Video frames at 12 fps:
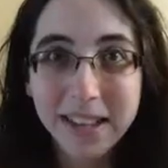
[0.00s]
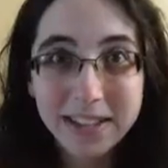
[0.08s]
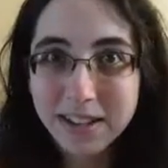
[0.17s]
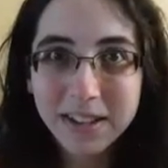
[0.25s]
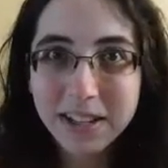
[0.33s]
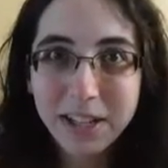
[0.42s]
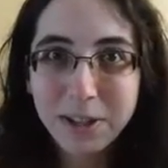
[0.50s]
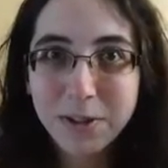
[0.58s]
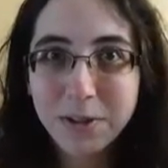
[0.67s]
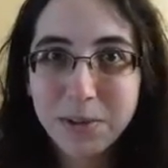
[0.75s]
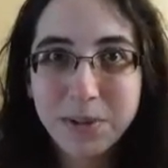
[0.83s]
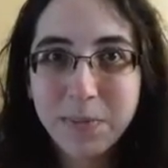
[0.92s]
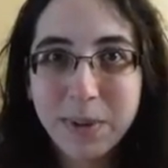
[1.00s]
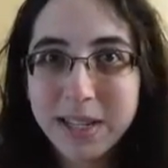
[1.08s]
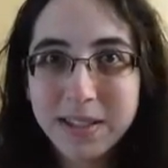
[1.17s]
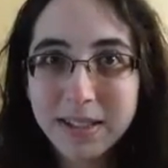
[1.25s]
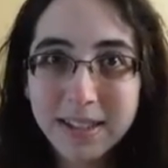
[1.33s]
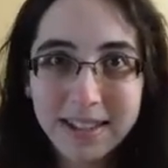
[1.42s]
That's all I used was a
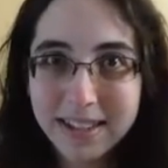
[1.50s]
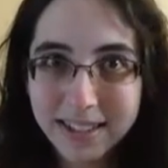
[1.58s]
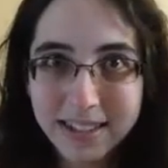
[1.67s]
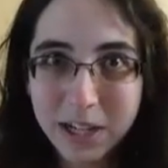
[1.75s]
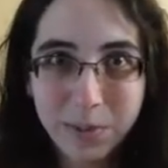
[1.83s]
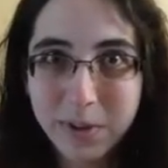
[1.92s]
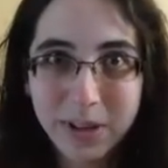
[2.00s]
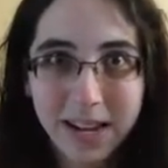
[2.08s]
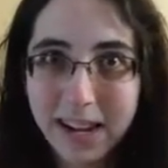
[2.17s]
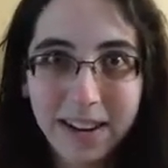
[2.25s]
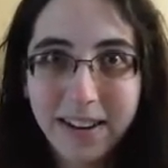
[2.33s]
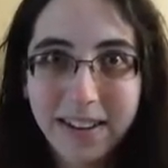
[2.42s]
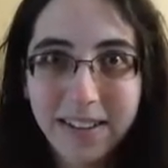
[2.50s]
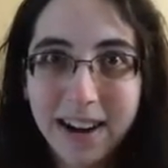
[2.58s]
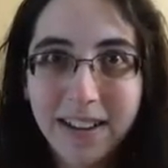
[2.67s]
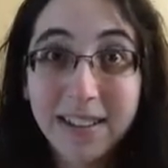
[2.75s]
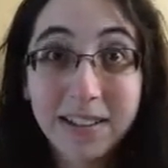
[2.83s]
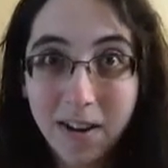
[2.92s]
pencil and a sketchbook I carried
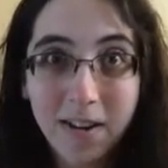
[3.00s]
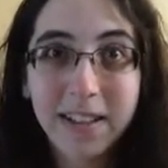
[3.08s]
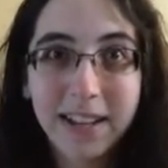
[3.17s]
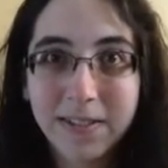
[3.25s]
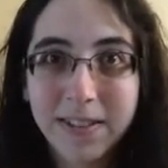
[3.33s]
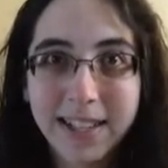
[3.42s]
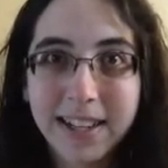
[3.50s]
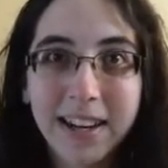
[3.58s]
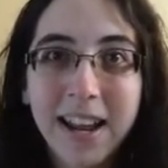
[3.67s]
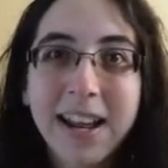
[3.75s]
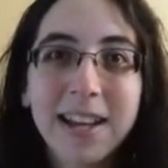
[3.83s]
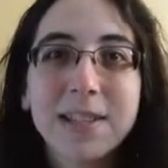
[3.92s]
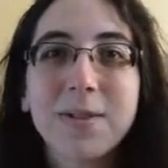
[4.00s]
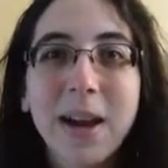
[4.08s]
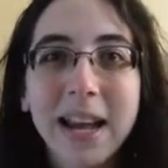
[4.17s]
around. That's all I ever did. So